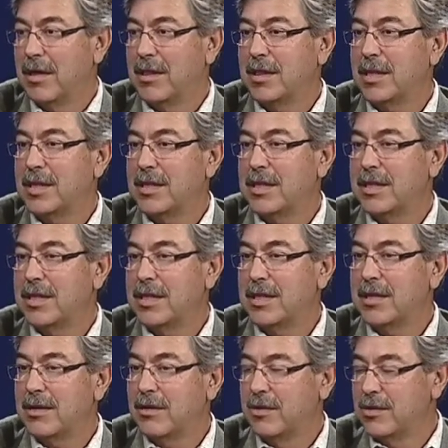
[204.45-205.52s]
that
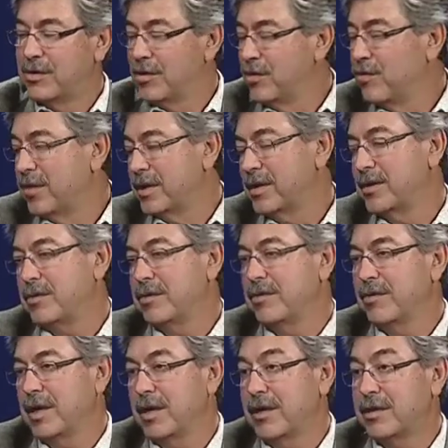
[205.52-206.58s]
do want
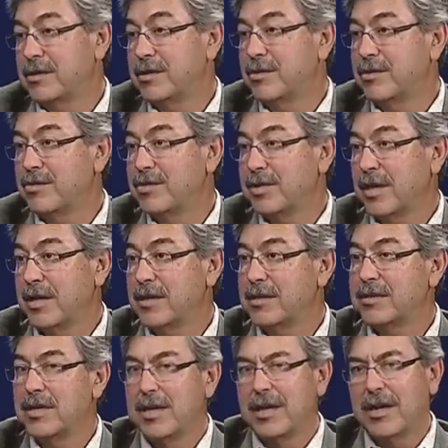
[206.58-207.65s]
to do
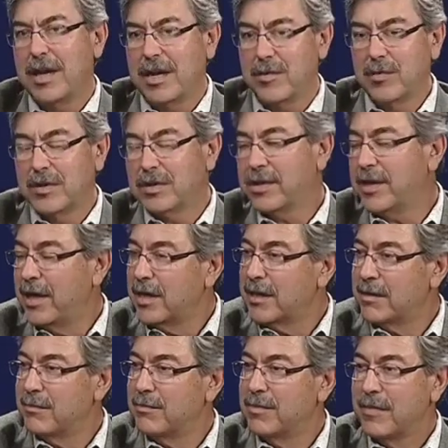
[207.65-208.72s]
science, and we'll take
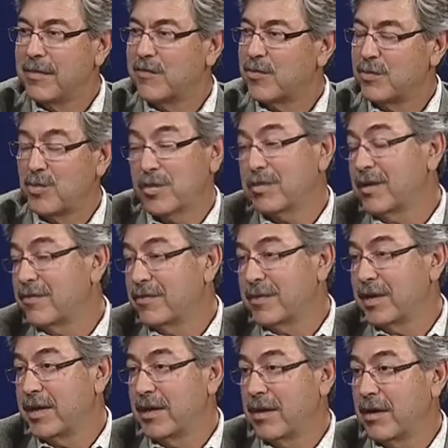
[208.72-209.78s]
them from wherever
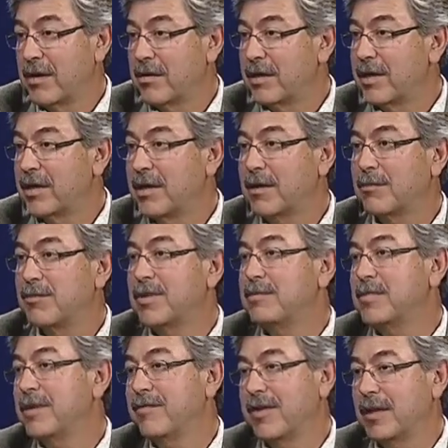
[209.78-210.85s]
they are and help them
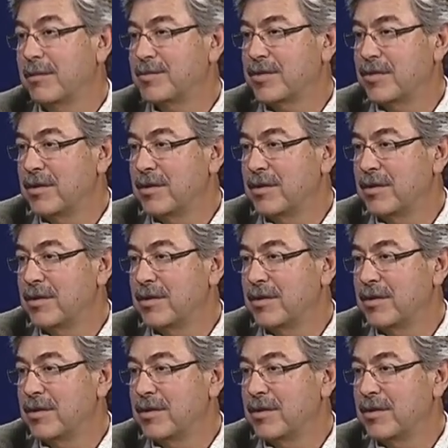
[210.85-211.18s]
develop